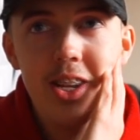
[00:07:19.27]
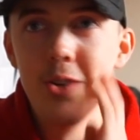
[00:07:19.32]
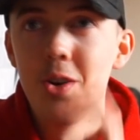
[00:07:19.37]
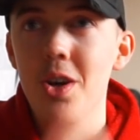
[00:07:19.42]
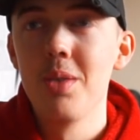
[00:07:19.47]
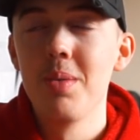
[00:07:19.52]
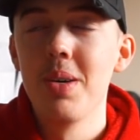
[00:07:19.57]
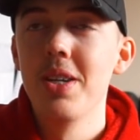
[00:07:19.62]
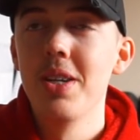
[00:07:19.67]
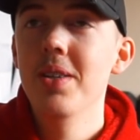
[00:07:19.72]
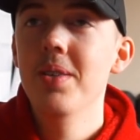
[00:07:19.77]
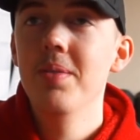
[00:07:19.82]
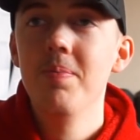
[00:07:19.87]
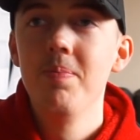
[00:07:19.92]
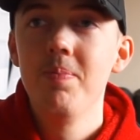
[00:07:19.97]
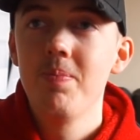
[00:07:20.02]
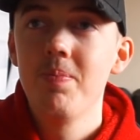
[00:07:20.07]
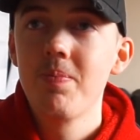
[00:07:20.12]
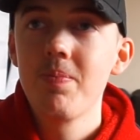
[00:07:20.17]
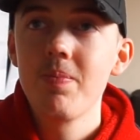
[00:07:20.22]
you know what I mean?
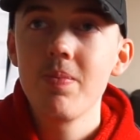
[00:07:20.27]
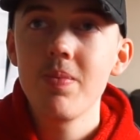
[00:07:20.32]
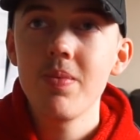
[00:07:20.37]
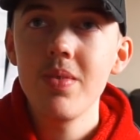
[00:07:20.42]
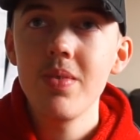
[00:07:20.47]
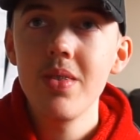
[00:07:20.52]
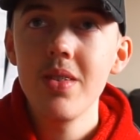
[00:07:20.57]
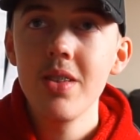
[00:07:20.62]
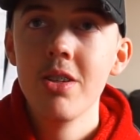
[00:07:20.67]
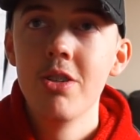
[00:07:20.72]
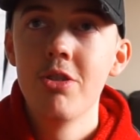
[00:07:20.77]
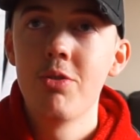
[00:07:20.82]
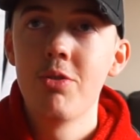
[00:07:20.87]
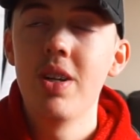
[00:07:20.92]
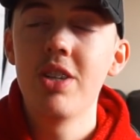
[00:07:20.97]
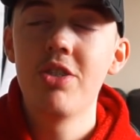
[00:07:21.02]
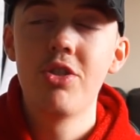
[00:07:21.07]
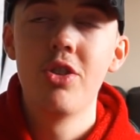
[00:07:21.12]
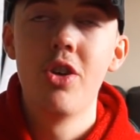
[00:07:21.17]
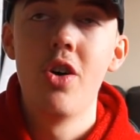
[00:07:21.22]
So
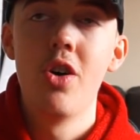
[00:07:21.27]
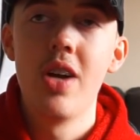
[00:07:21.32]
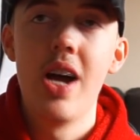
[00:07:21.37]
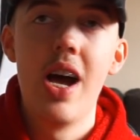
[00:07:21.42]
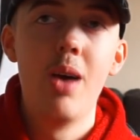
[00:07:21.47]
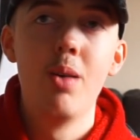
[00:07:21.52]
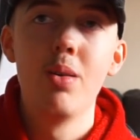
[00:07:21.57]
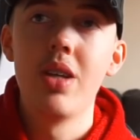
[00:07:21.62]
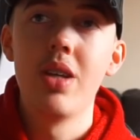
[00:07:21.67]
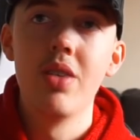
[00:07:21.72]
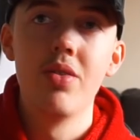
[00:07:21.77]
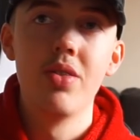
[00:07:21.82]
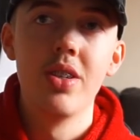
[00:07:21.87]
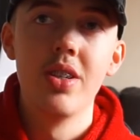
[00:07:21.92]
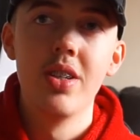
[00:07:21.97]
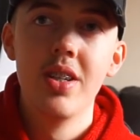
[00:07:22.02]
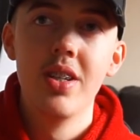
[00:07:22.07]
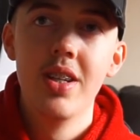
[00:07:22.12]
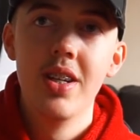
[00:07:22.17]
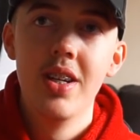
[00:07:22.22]
that song, I would give
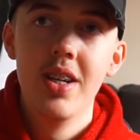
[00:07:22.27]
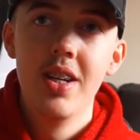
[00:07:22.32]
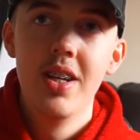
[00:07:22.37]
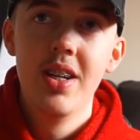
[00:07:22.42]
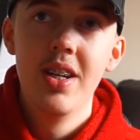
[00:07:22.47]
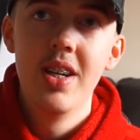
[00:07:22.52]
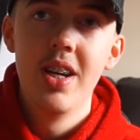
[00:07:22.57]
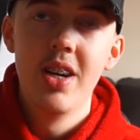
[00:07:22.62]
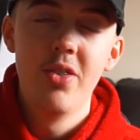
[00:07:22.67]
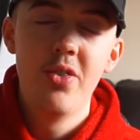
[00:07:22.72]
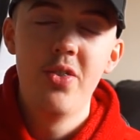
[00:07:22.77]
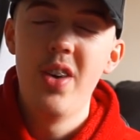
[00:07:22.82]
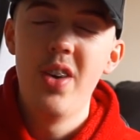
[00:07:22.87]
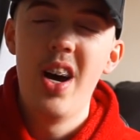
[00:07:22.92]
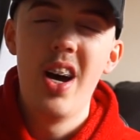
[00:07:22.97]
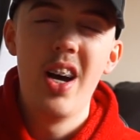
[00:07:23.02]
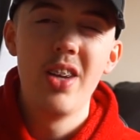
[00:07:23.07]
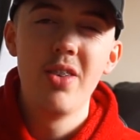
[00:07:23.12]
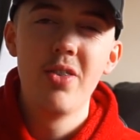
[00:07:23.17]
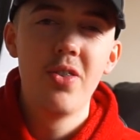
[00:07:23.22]
it a
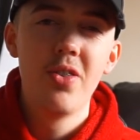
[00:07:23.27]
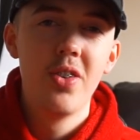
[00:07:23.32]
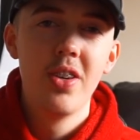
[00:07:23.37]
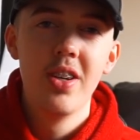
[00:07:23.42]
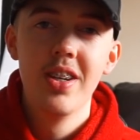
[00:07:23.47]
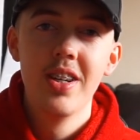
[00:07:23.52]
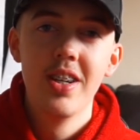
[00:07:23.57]
five.